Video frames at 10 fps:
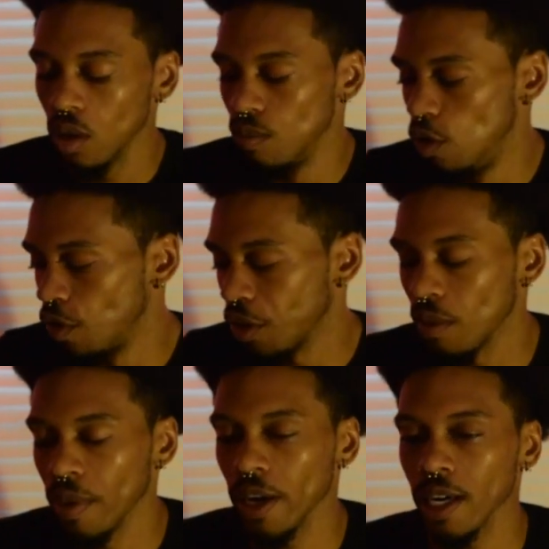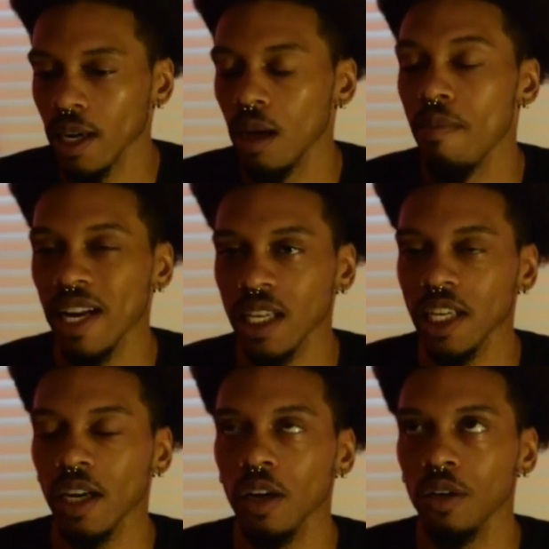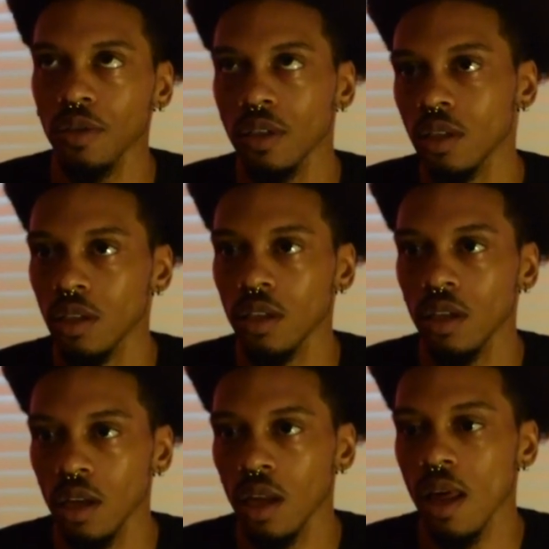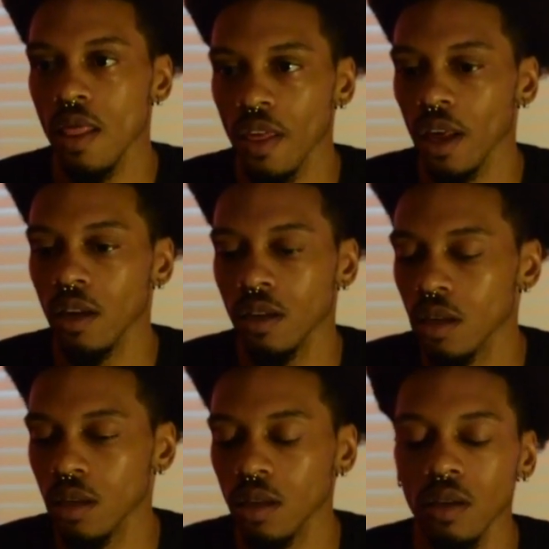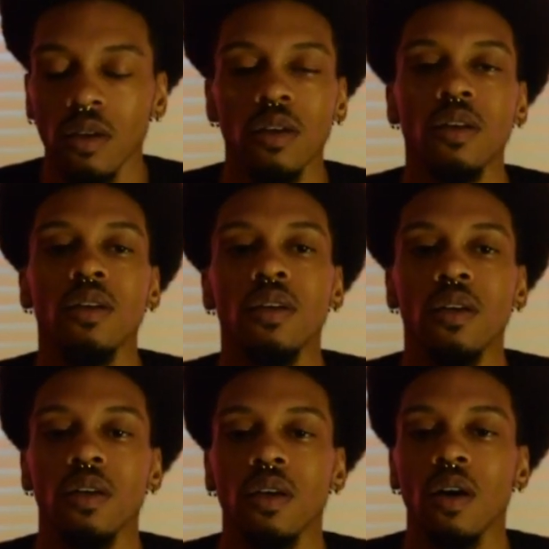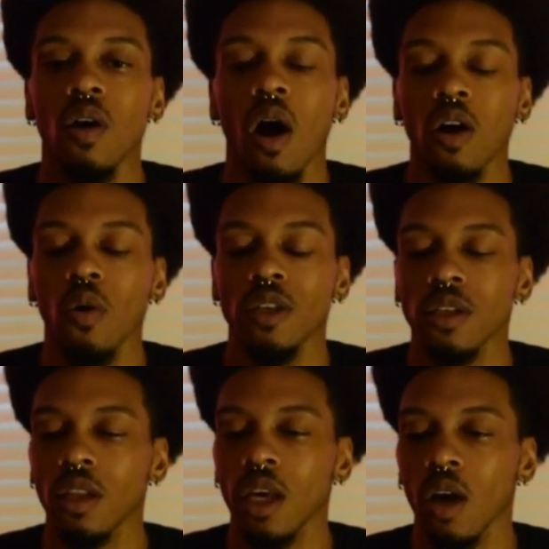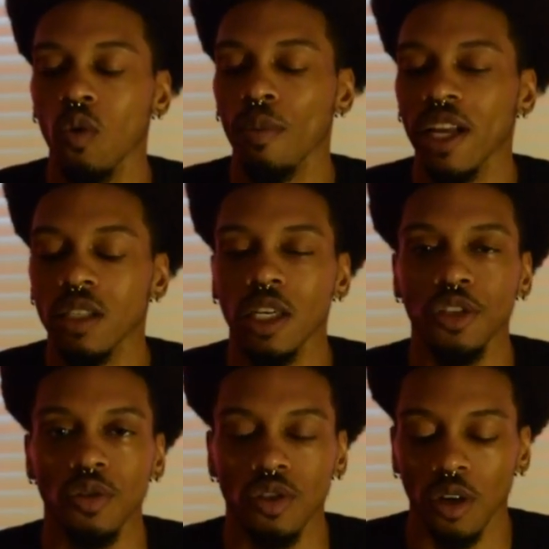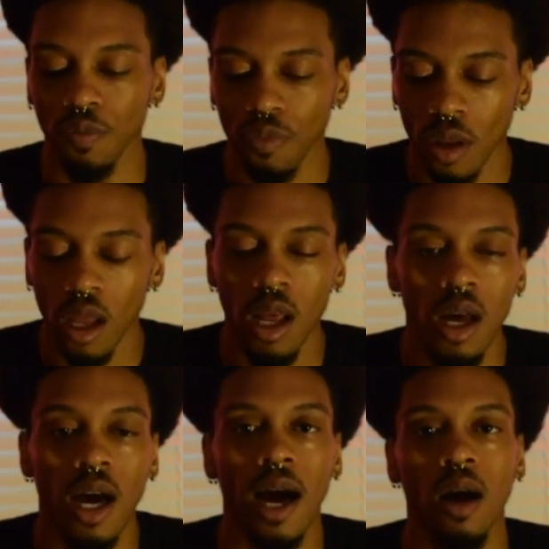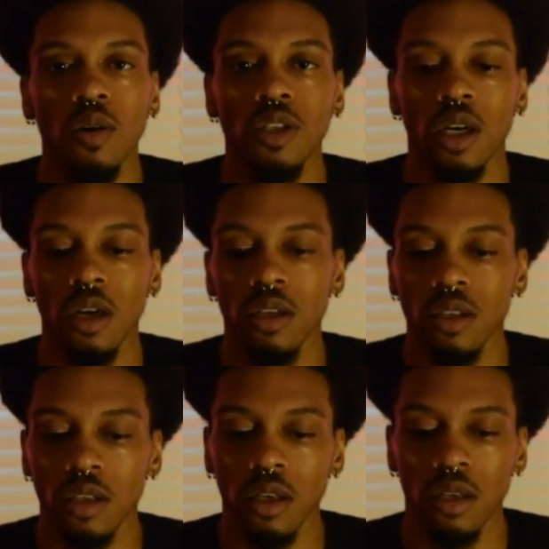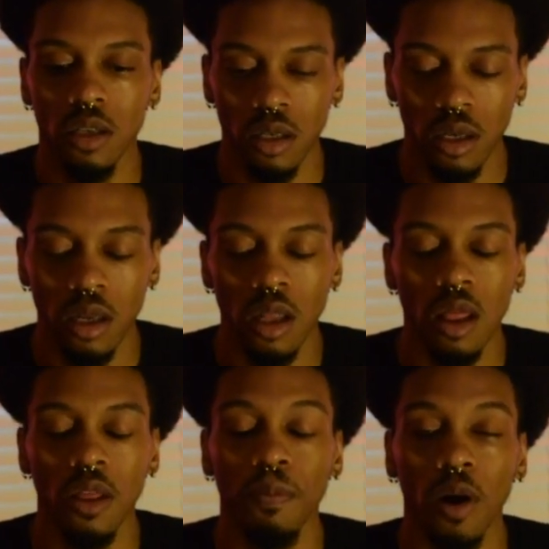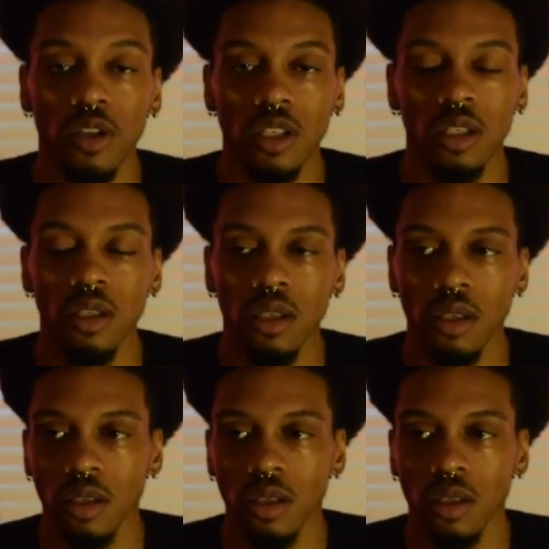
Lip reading: move with the Hermetic tarot, and then I'll go into the romance angels. So, how does the person